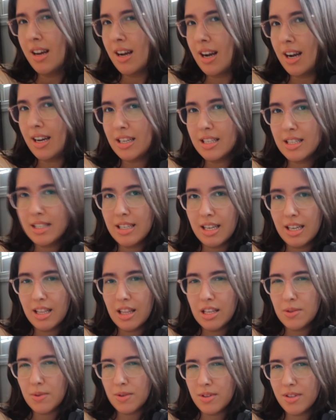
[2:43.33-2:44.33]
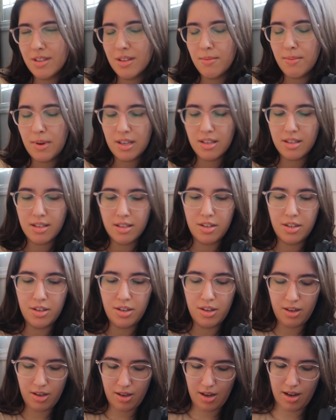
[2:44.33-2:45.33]
I decided this was the best
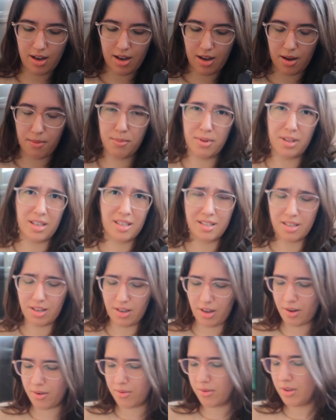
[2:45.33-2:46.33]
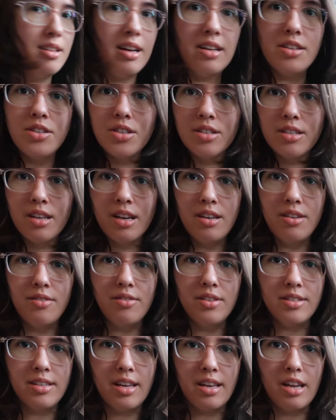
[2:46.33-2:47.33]
place to go. That's just kind of
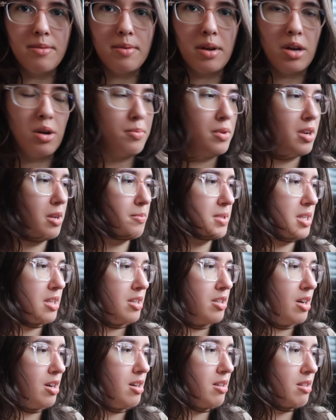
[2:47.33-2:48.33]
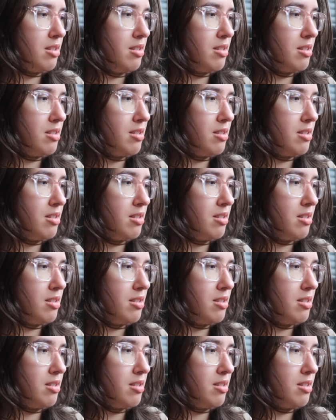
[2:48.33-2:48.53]
the setup. I open up TikTok.